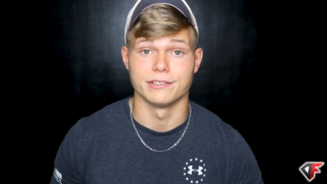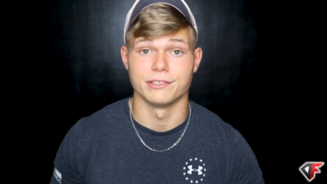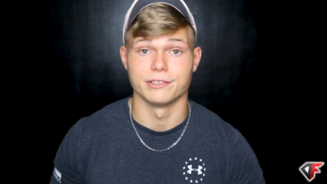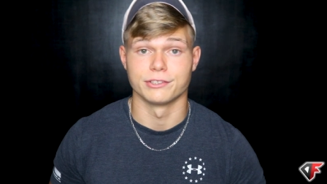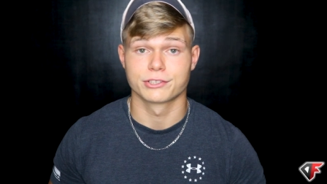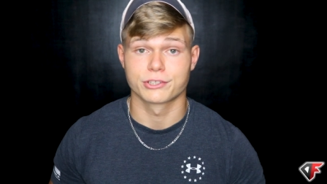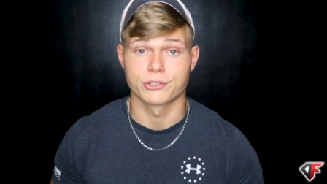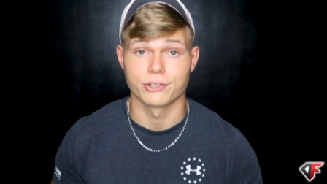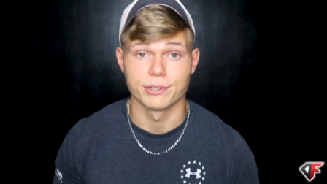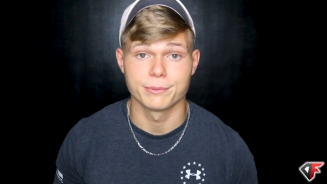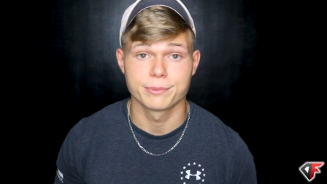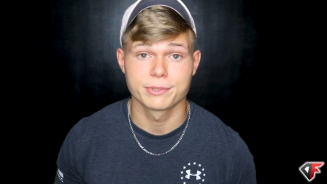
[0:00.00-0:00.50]

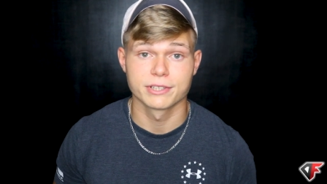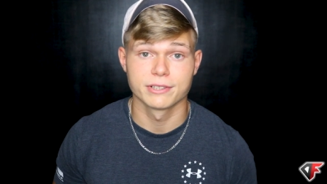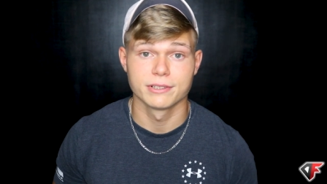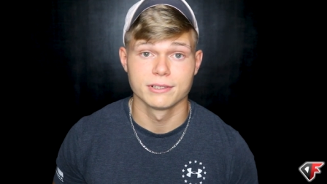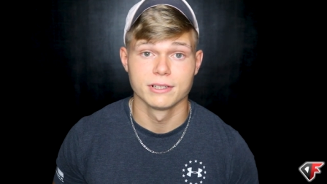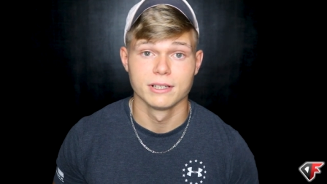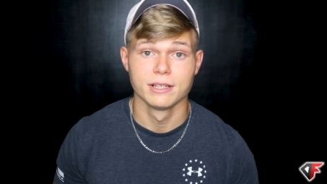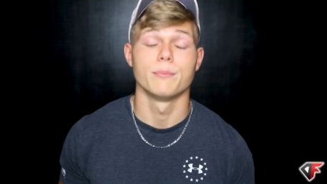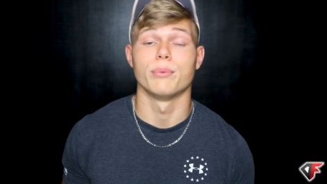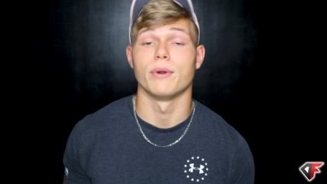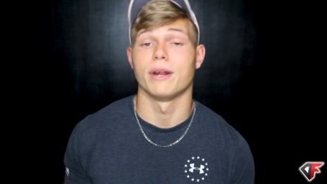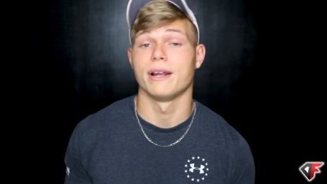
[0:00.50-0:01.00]
description.
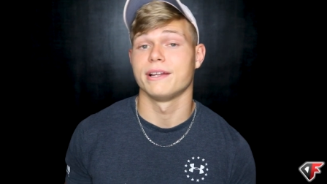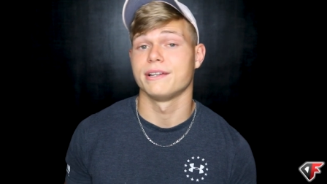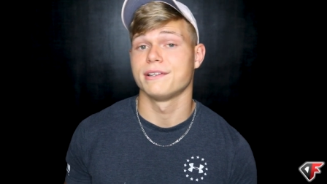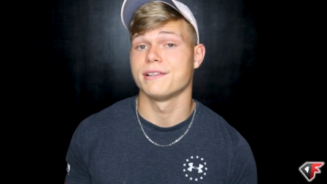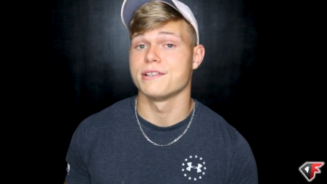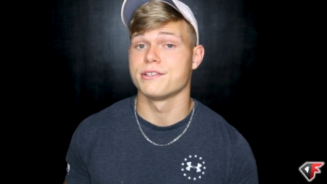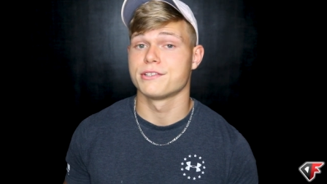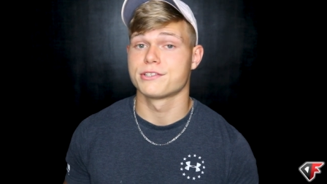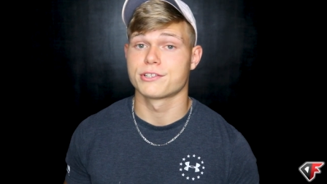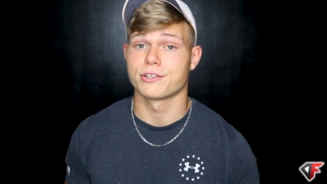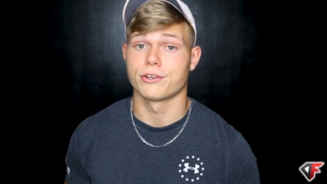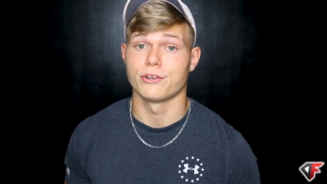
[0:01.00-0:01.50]

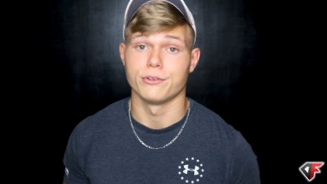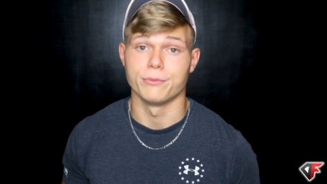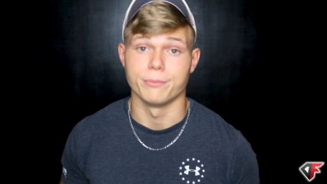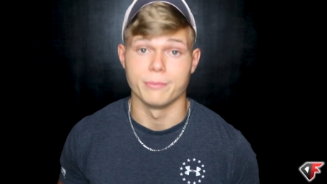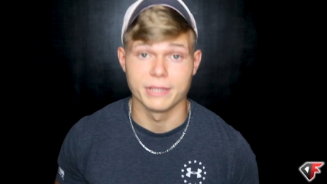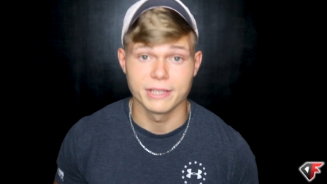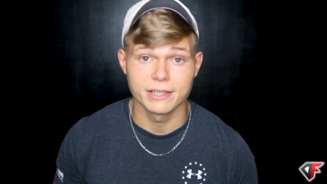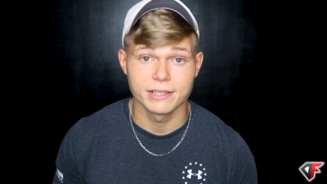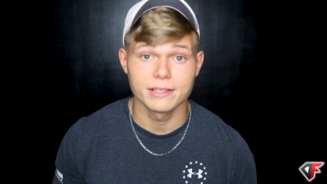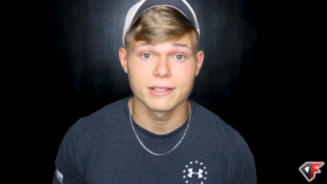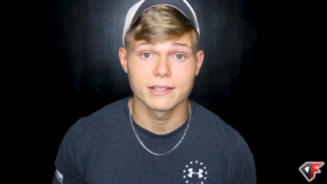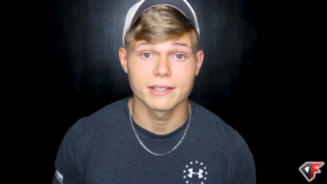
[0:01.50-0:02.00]
Brandon showed
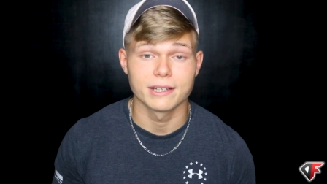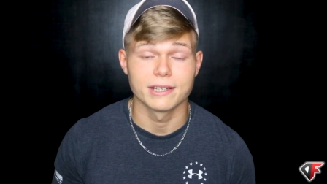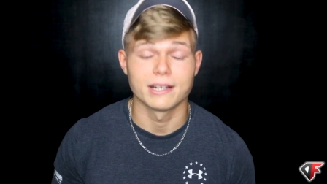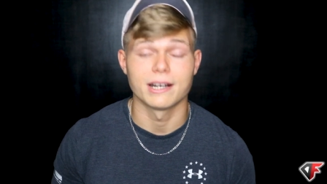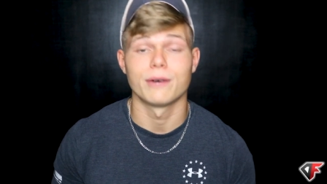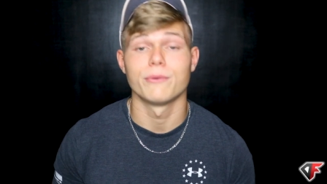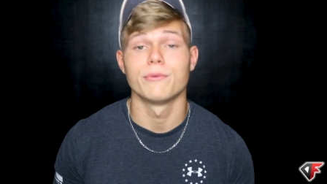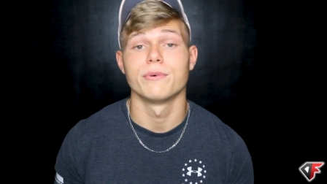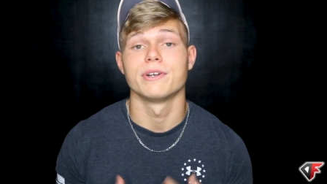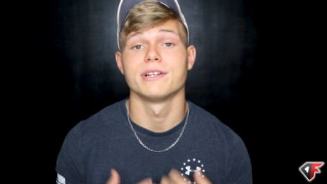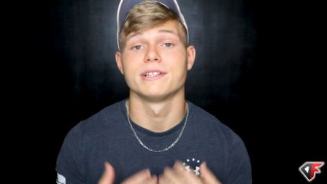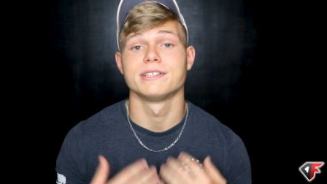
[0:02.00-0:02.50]
me and
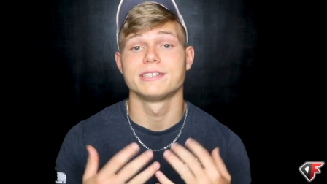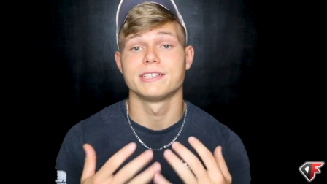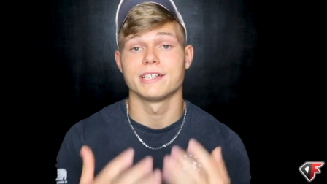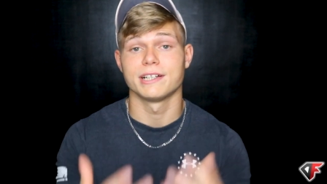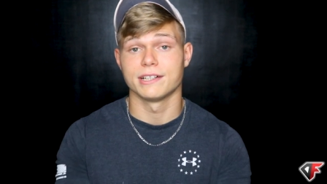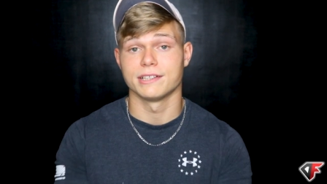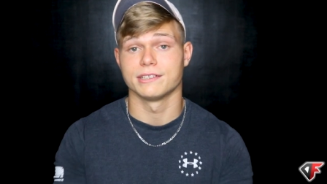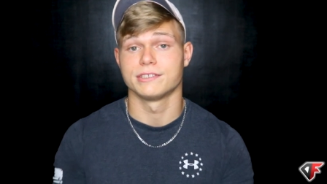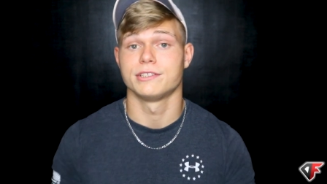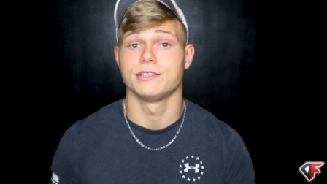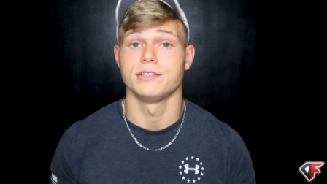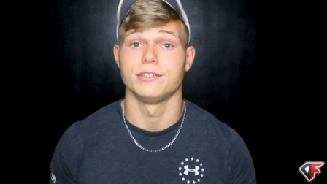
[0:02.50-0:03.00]
I wanna
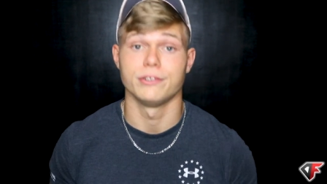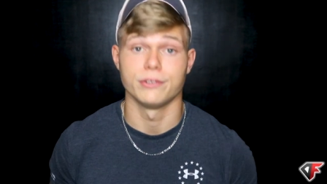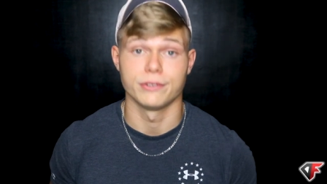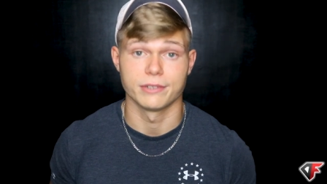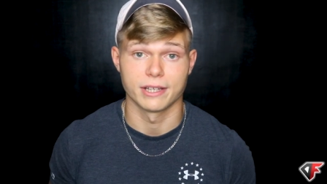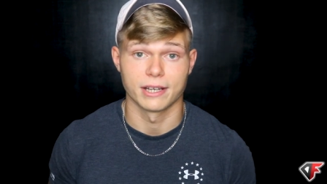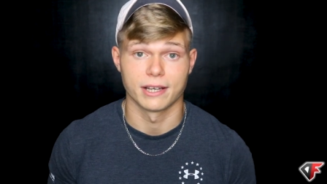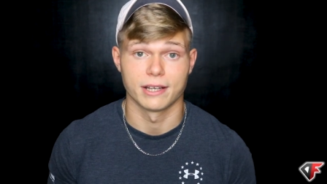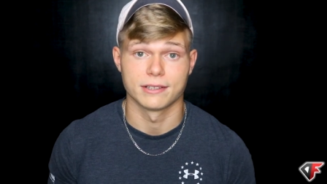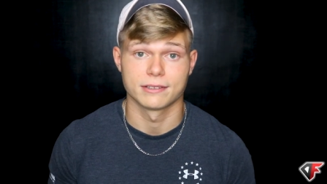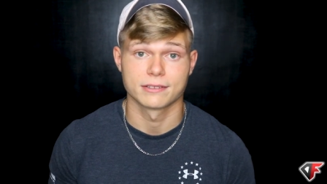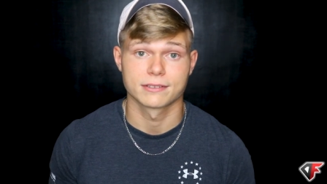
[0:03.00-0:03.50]
share it to you
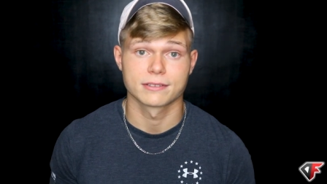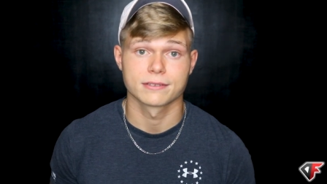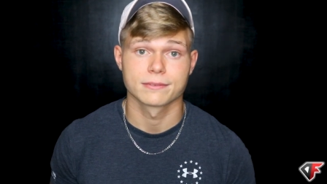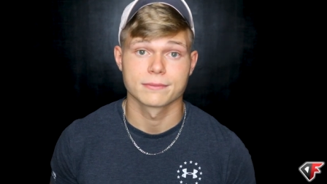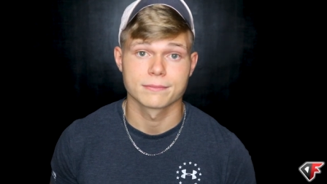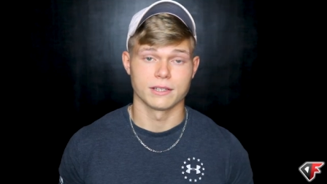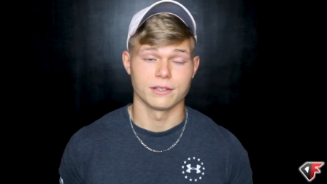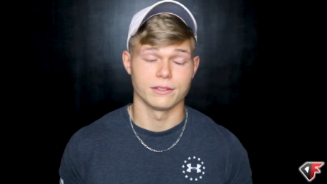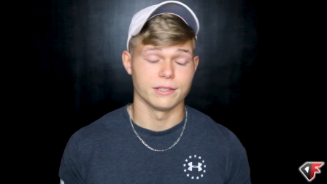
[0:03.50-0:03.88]
guys.